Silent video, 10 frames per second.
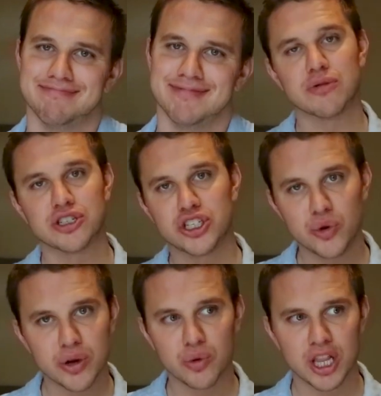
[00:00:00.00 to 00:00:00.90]
I was
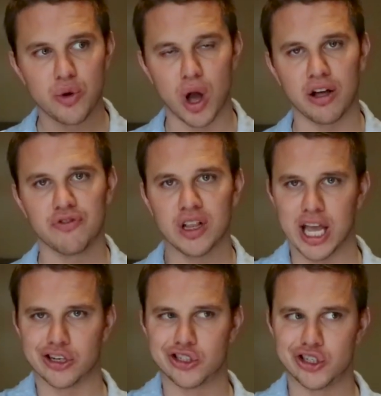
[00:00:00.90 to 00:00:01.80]
doing really well for
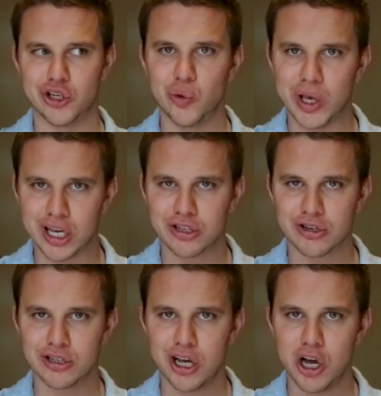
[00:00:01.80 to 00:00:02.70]
like 2 weeks
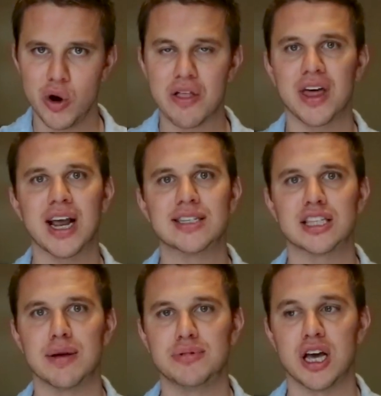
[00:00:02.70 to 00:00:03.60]
or so, and then I
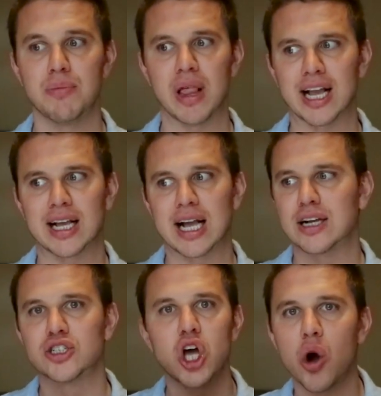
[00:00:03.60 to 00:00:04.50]
slipped up like
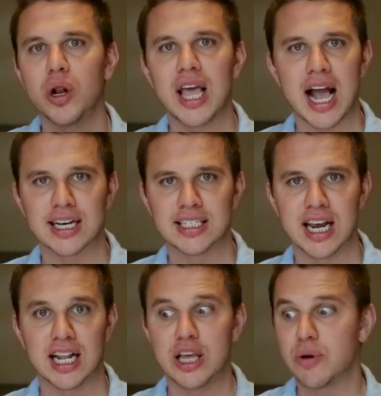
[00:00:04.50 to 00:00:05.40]
totally
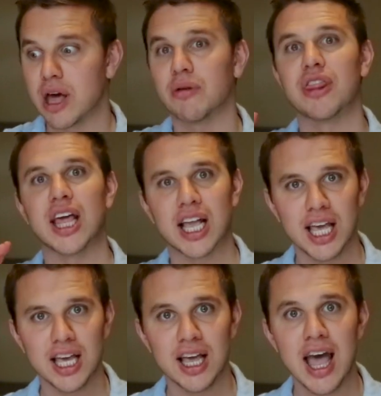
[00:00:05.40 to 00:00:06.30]
accidentally without
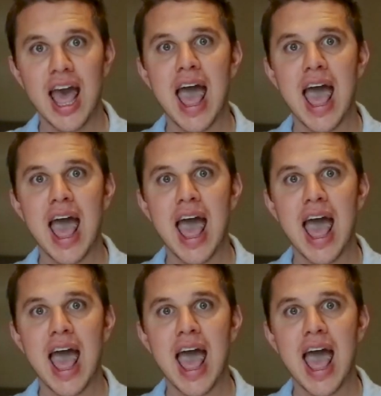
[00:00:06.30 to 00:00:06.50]
thinking.